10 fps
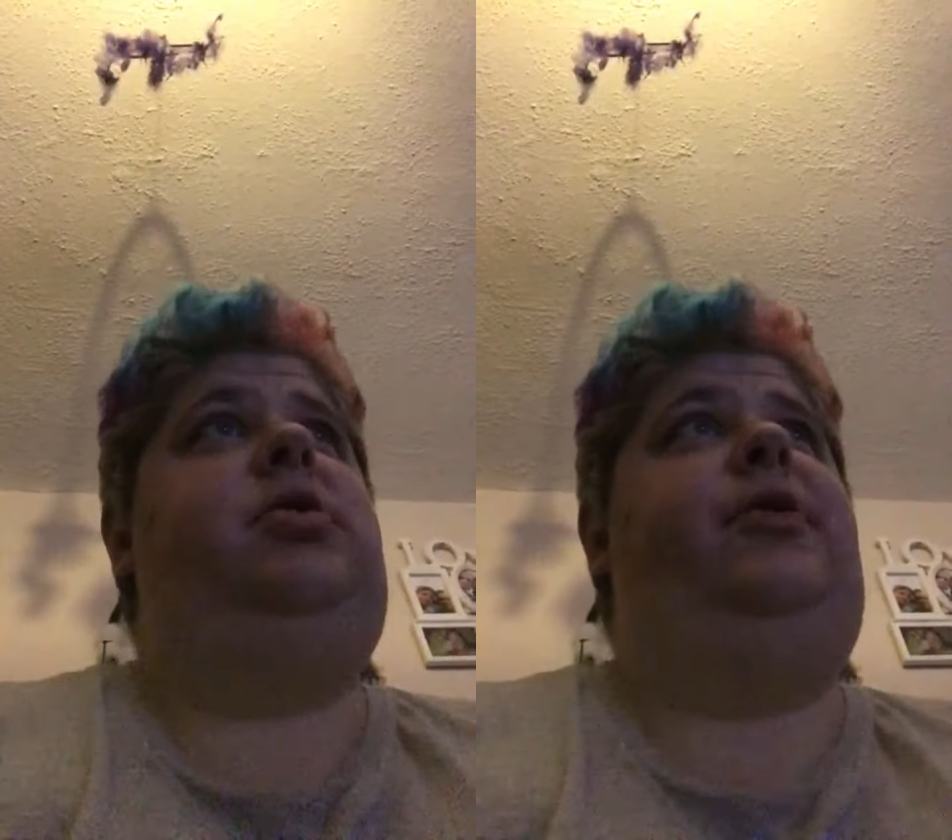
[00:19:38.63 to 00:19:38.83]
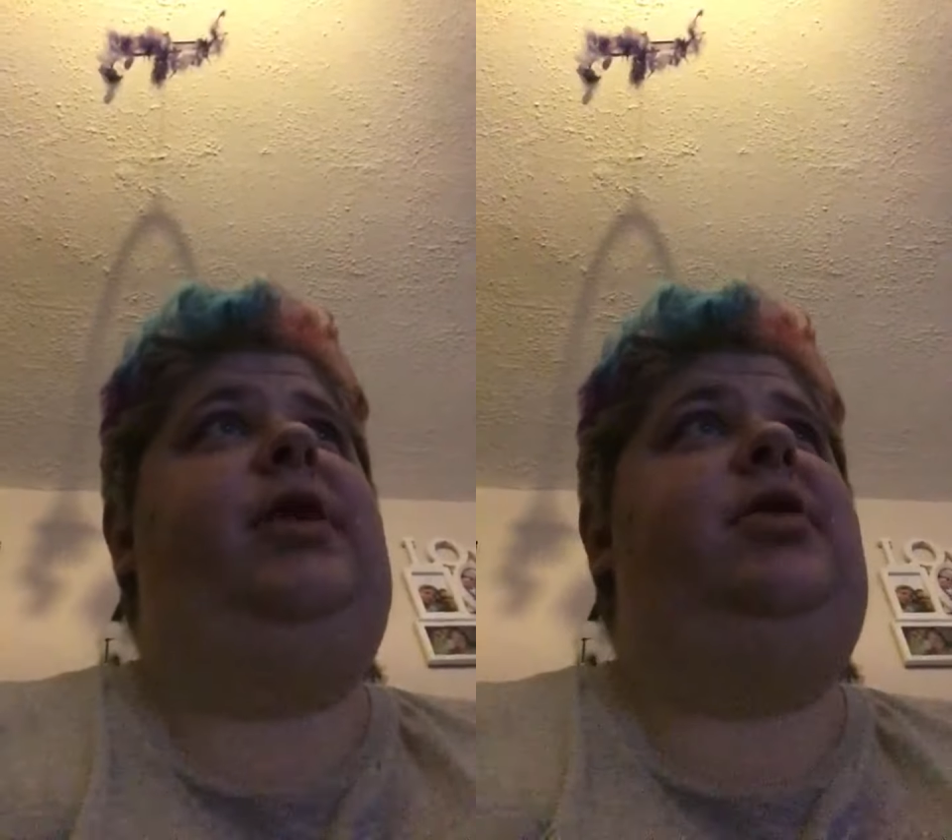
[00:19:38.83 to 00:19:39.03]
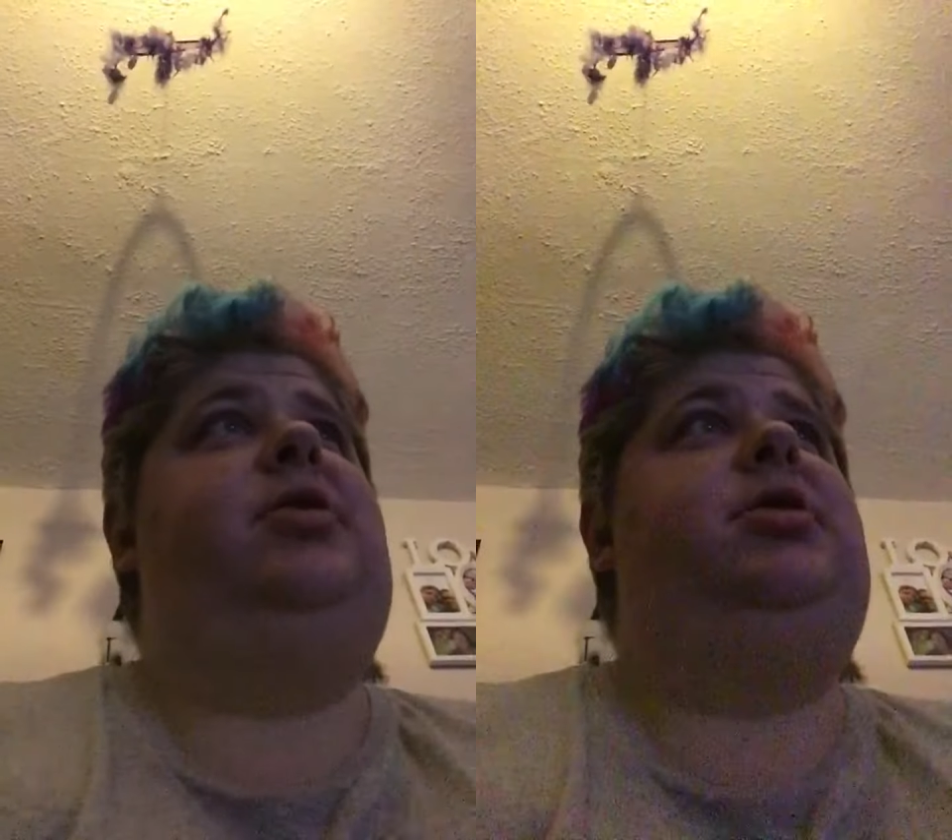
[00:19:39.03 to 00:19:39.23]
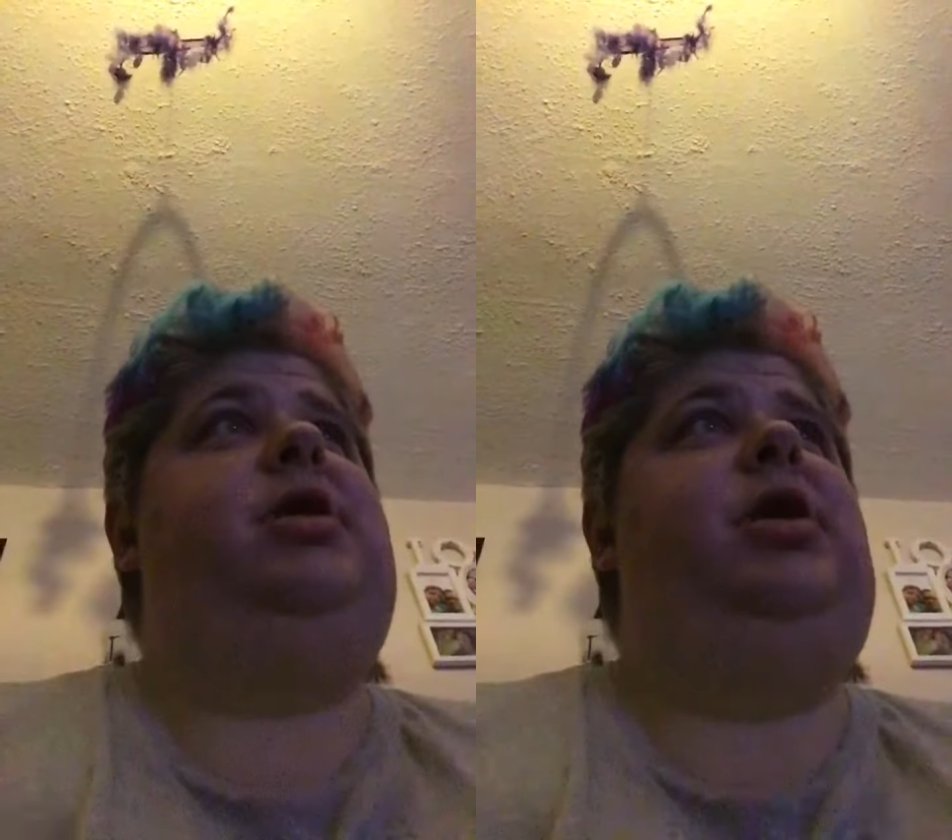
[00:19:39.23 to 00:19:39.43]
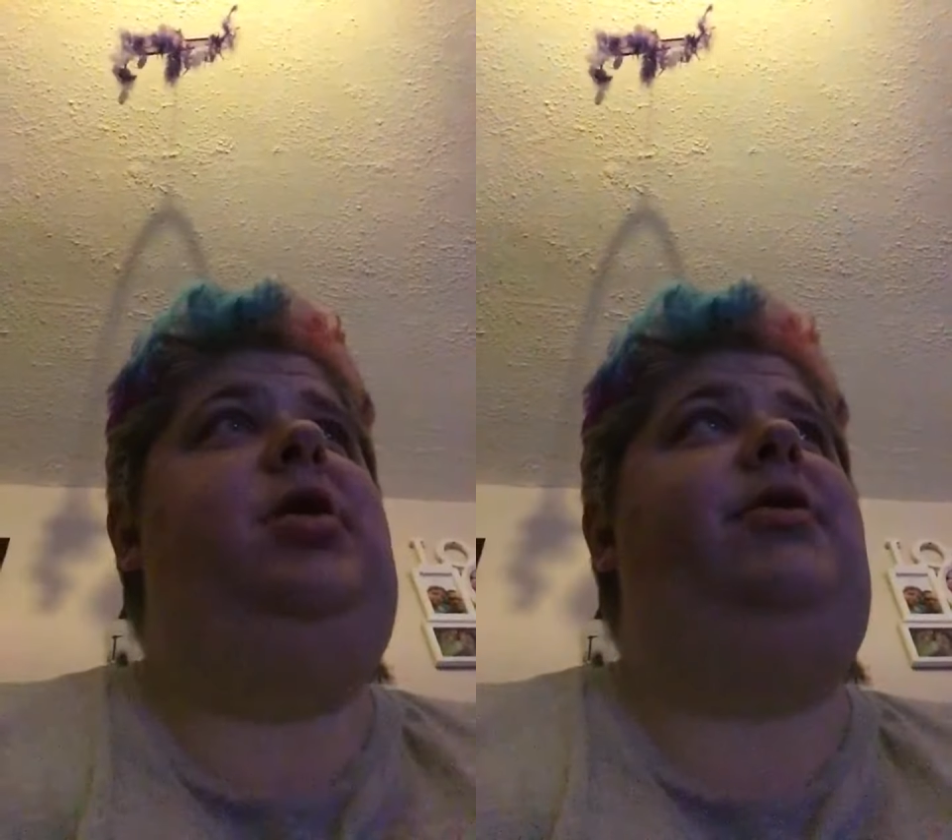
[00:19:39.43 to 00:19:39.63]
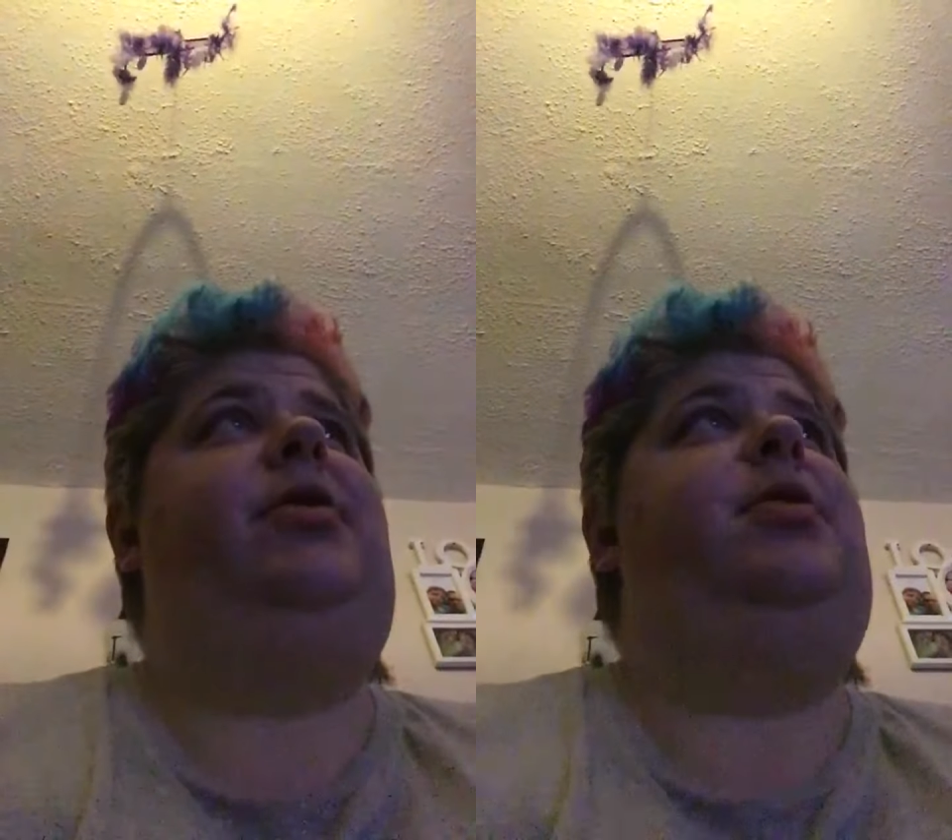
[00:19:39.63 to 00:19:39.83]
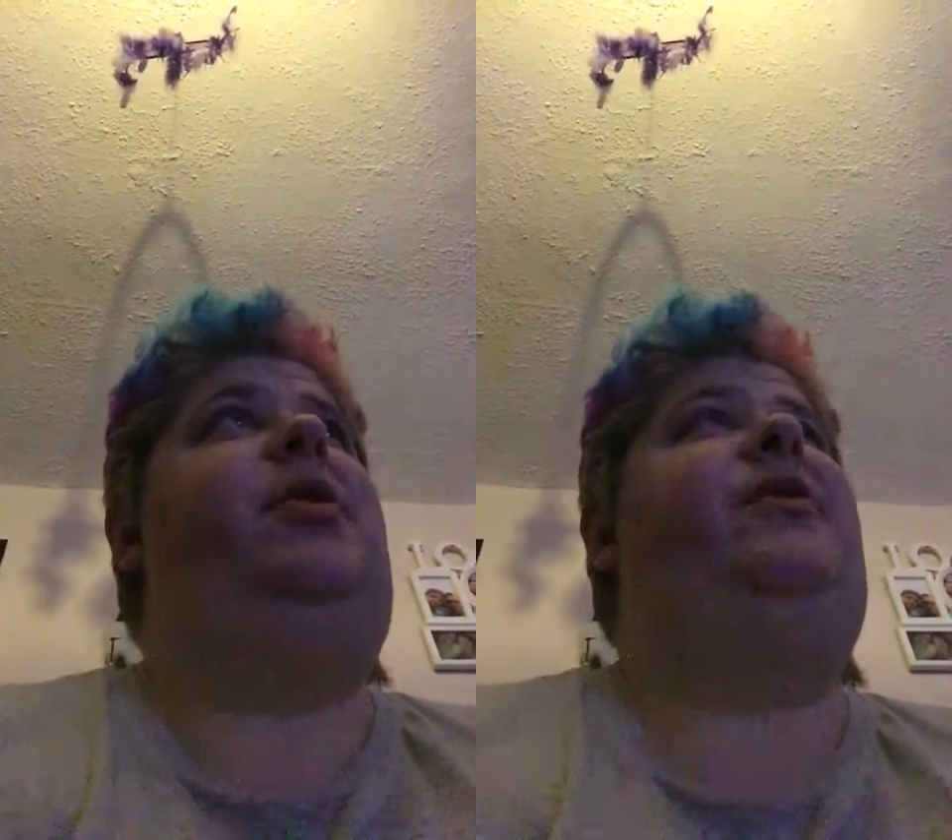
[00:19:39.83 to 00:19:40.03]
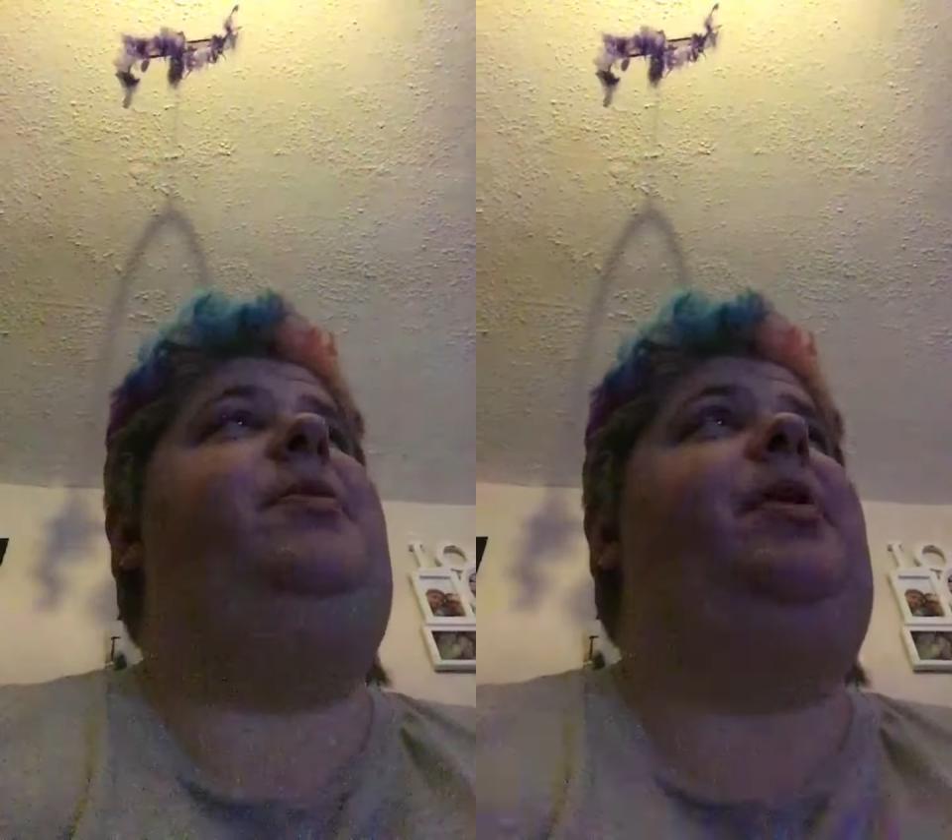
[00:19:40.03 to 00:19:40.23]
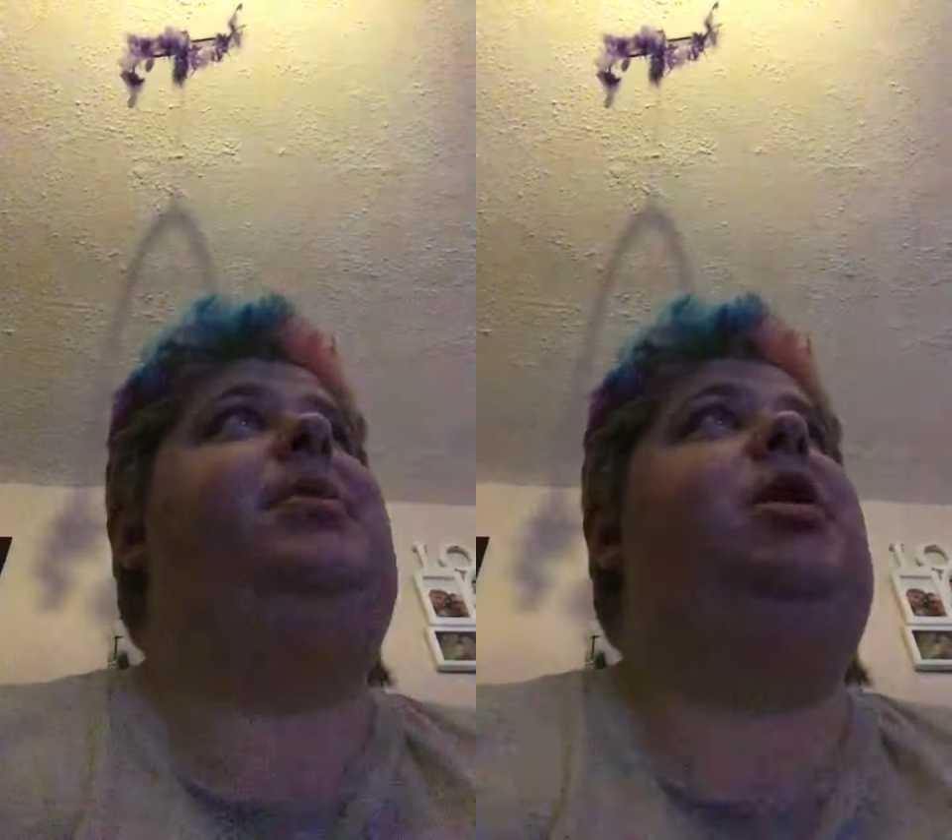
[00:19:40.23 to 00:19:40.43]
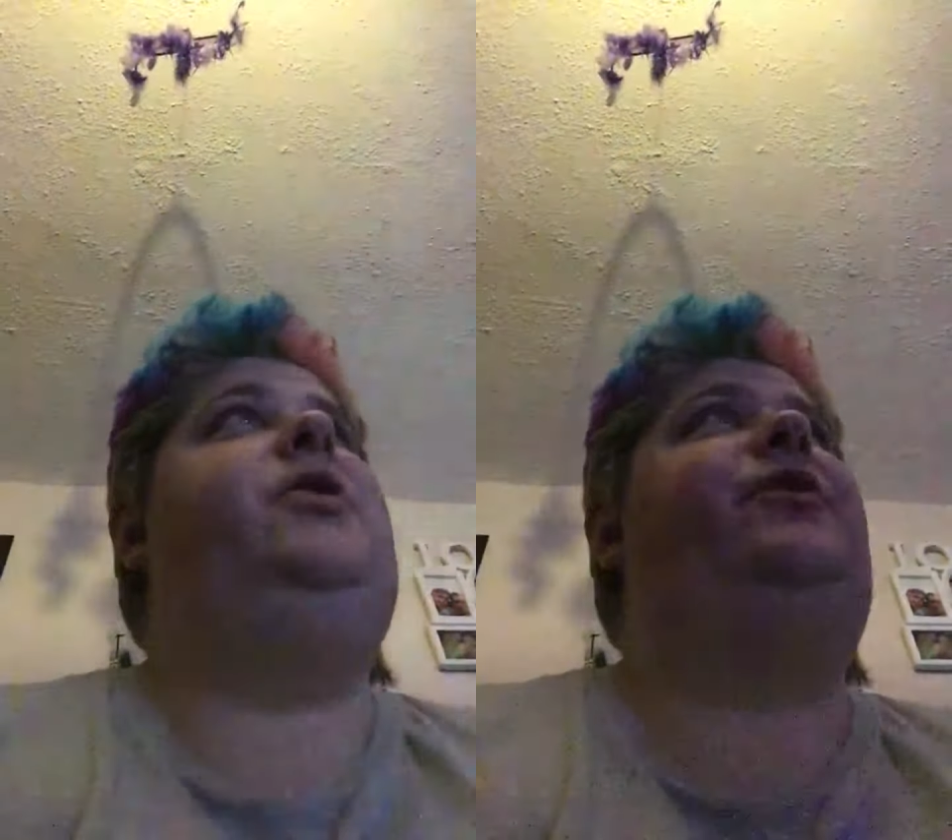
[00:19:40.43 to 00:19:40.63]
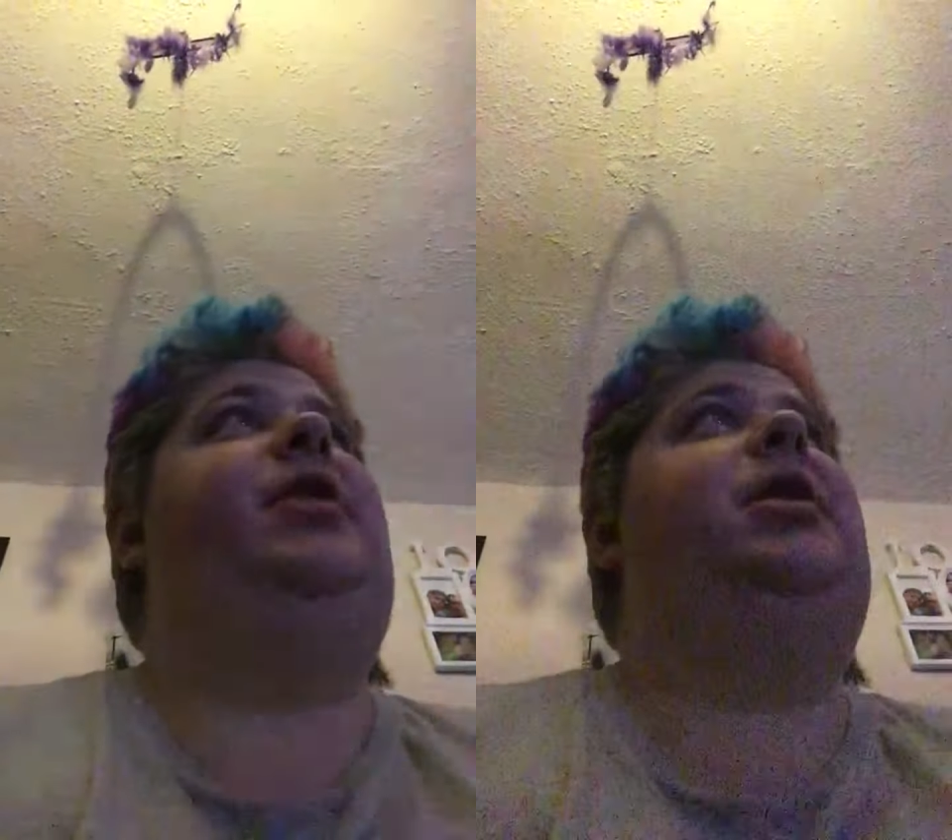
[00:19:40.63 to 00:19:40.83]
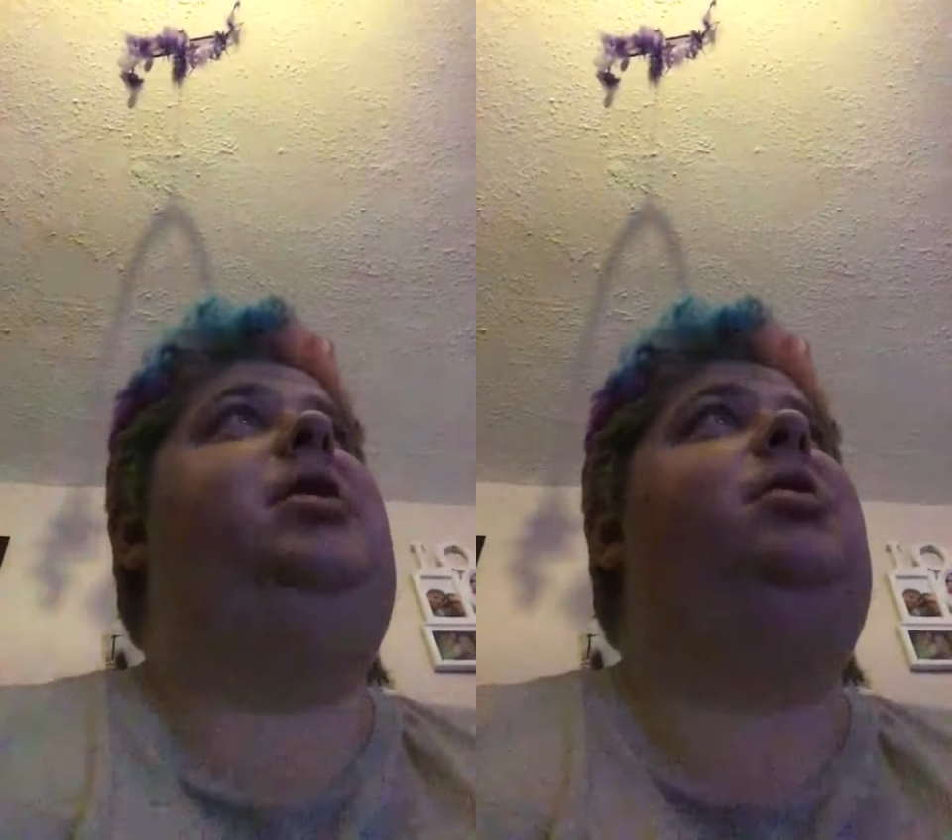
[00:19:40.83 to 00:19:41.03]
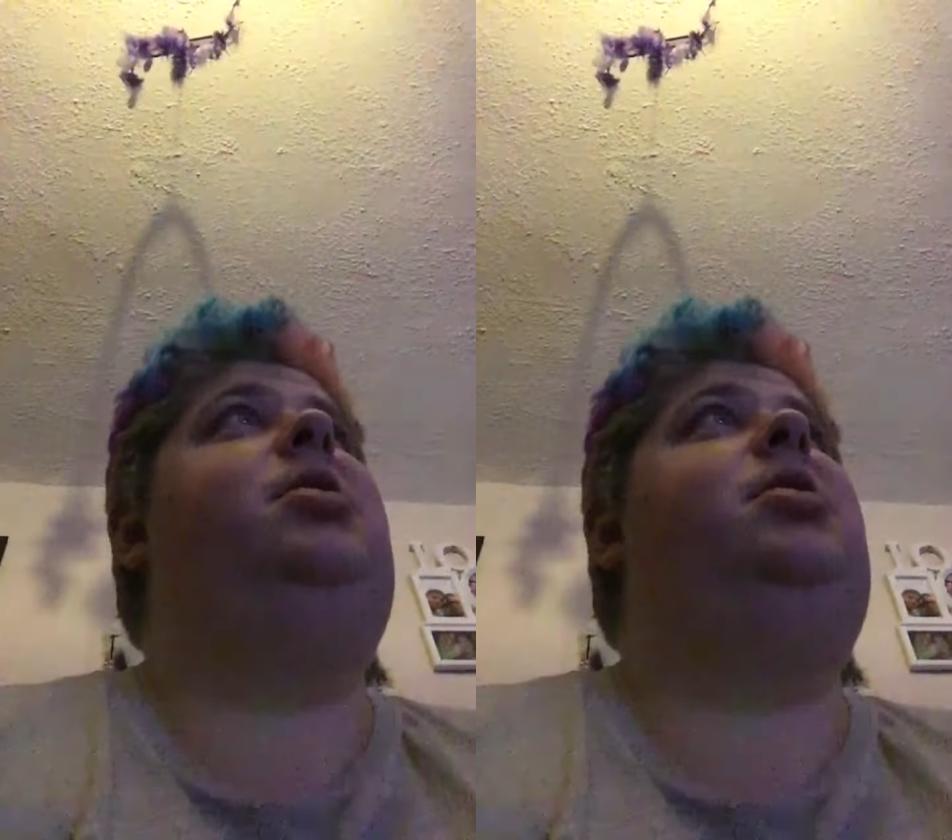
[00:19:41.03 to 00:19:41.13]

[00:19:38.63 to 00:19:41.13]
Something. See, look, every time you wave your bum, it goes funny.